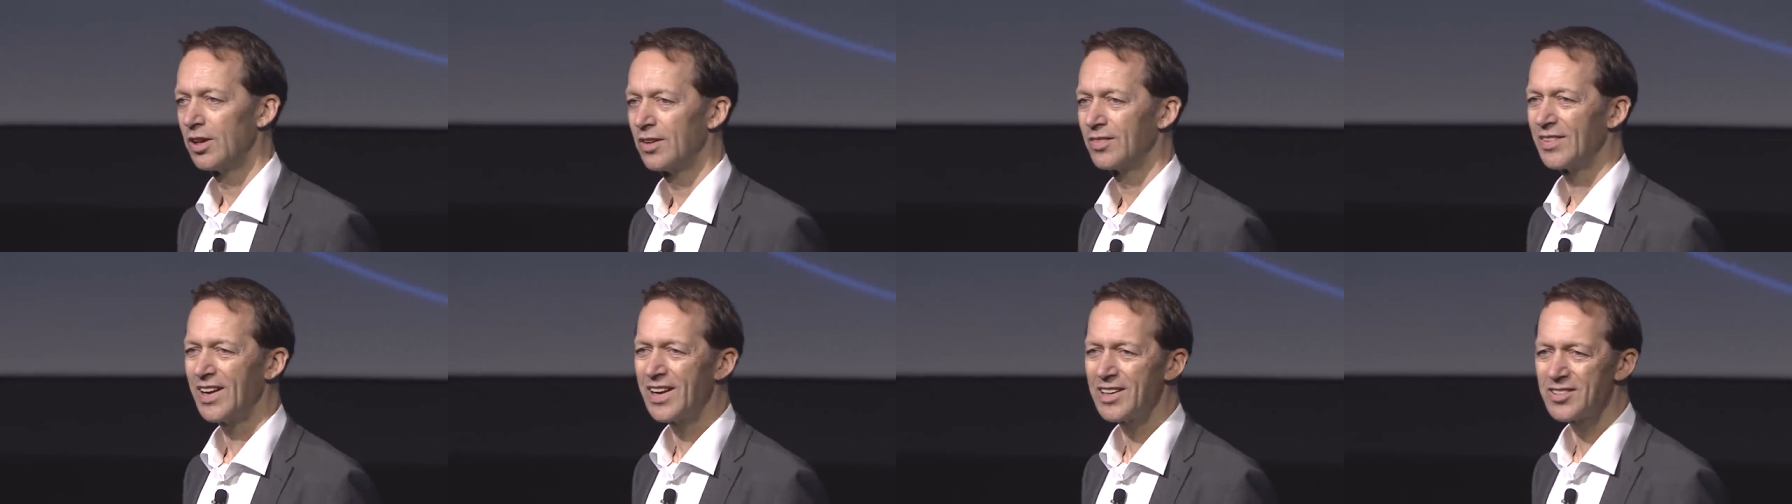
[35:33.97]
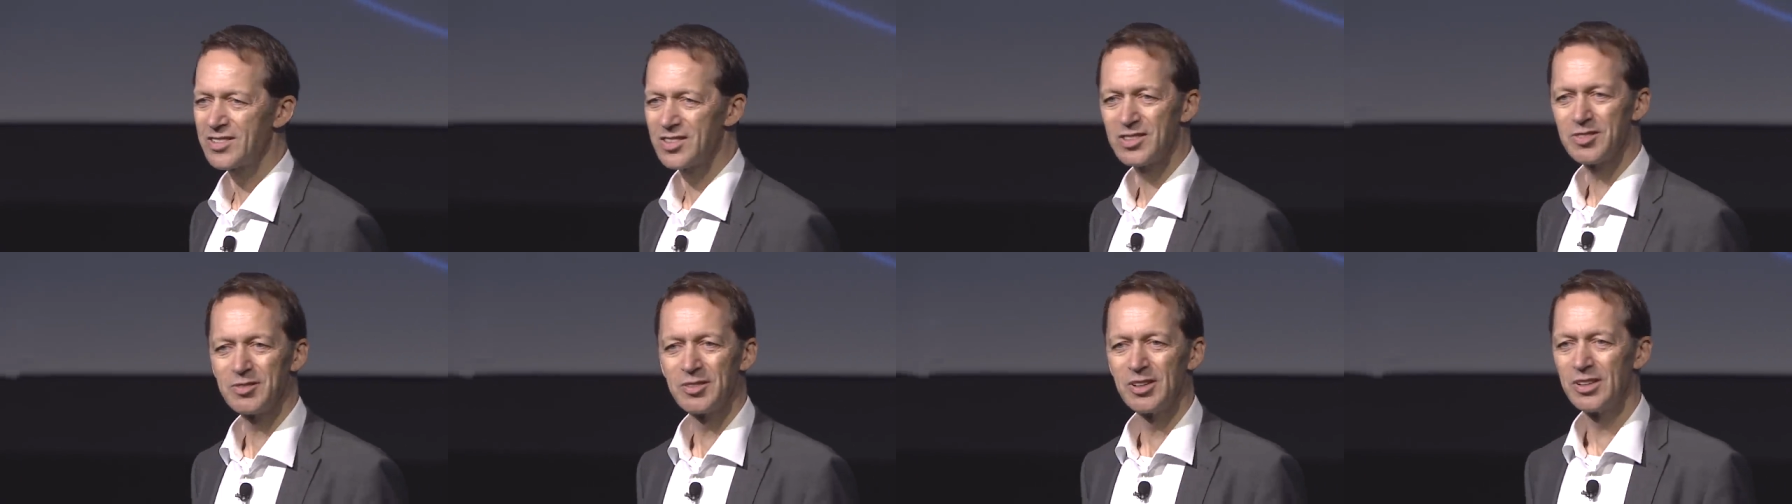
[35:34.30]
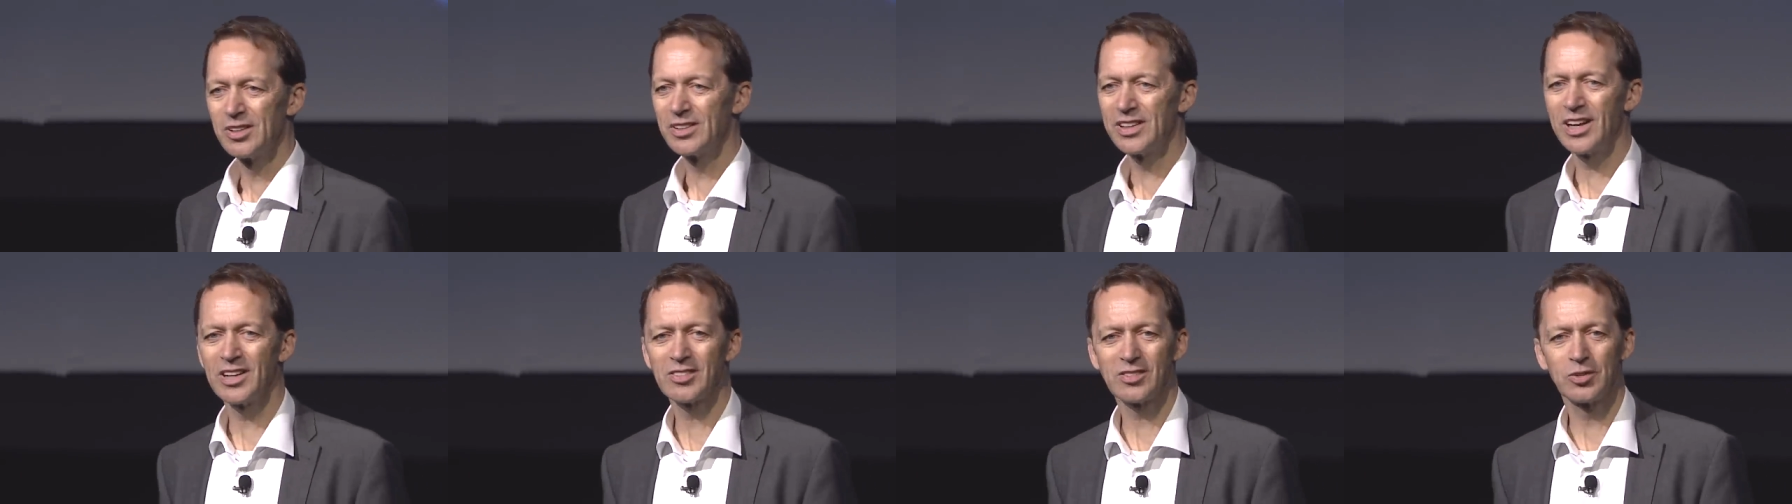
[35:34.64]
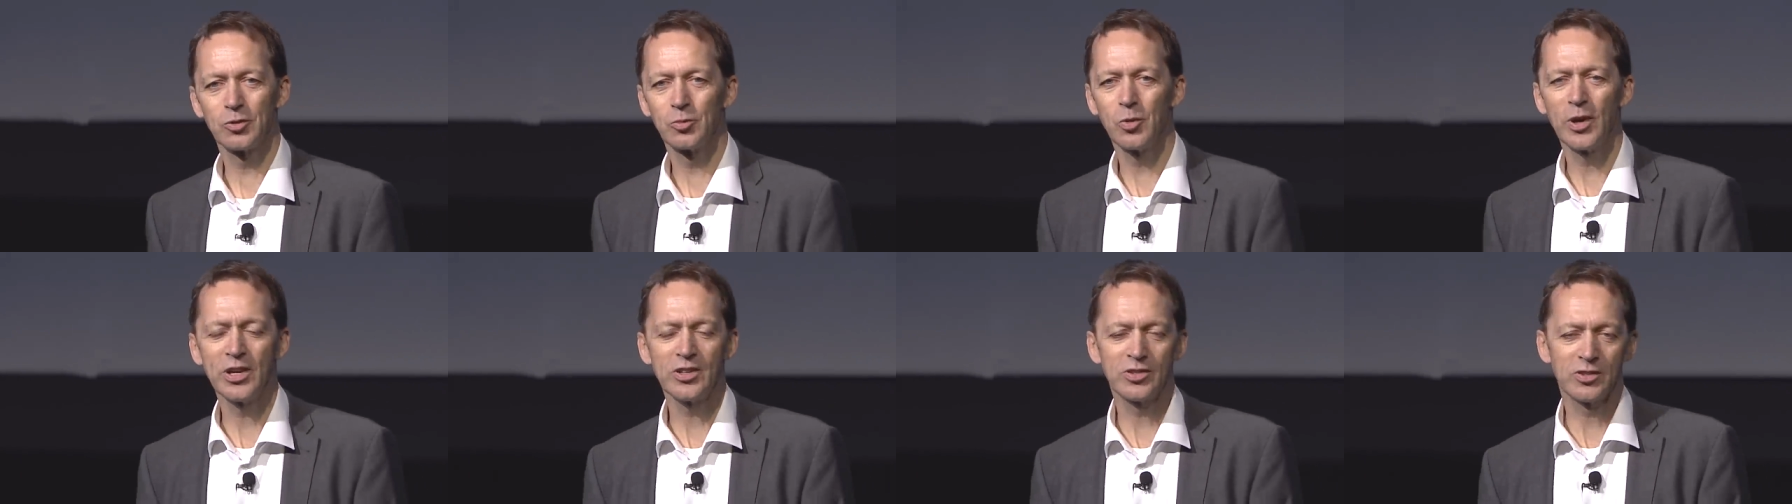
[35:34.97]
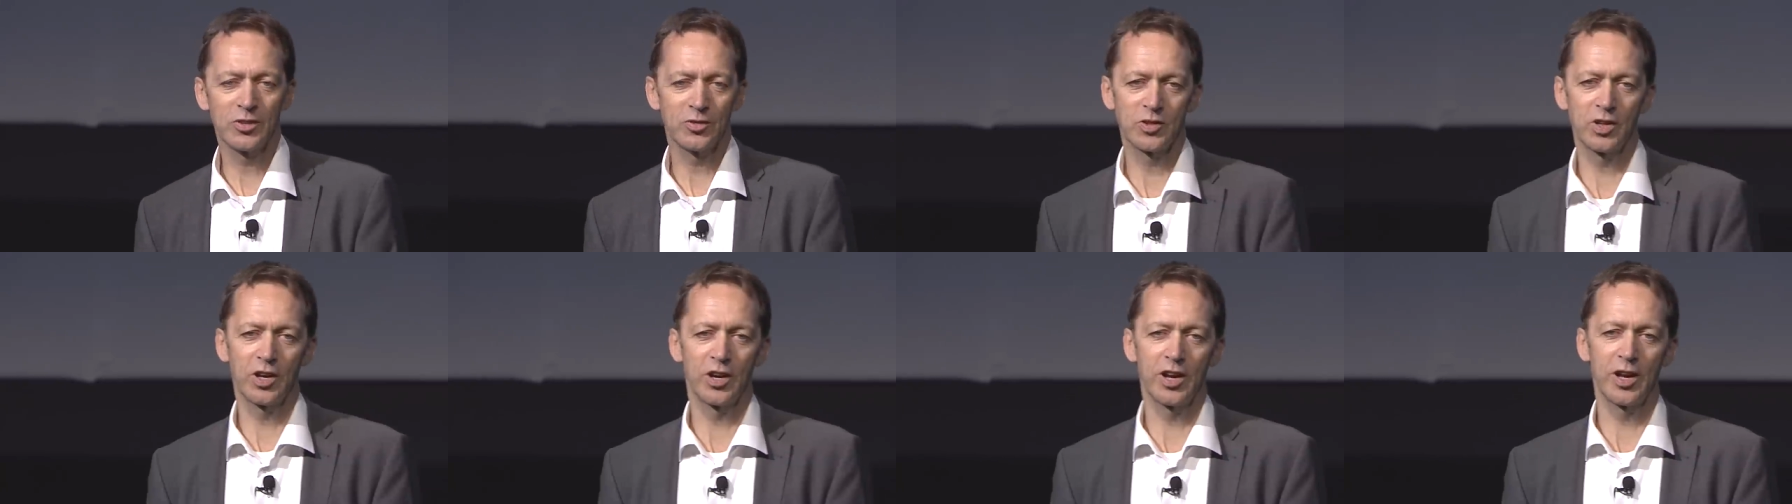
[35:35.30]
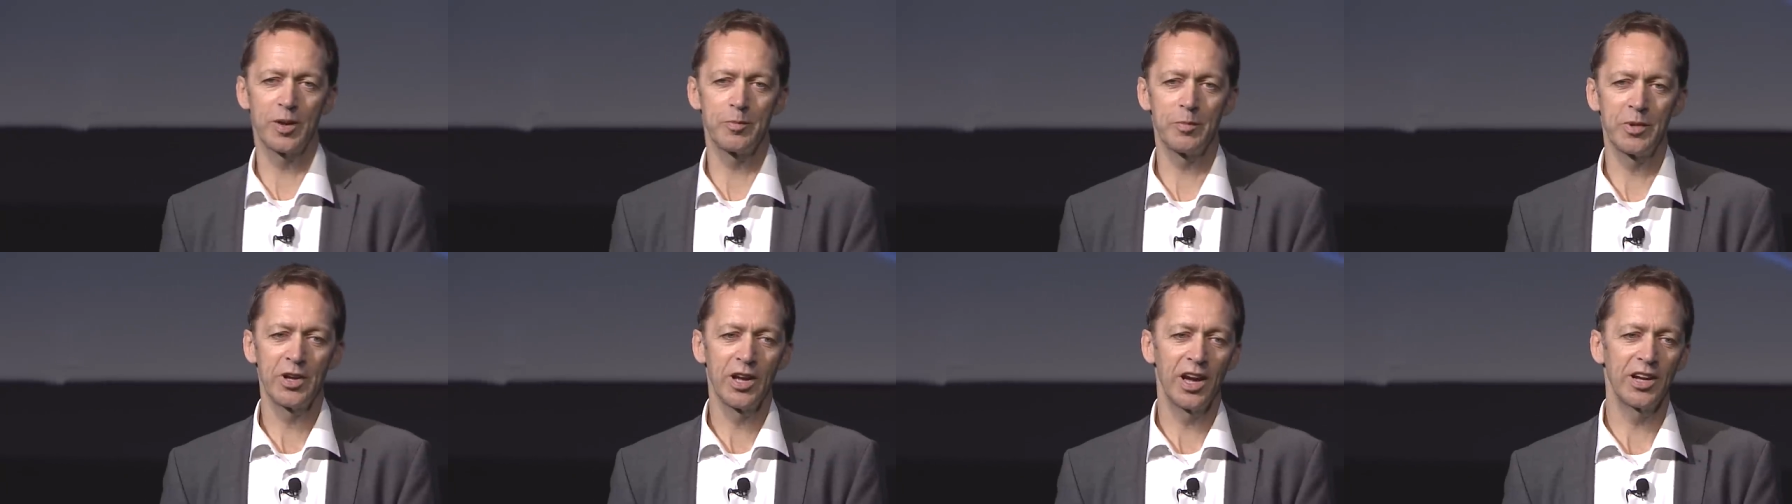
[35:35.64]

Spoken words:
That's a waste of time,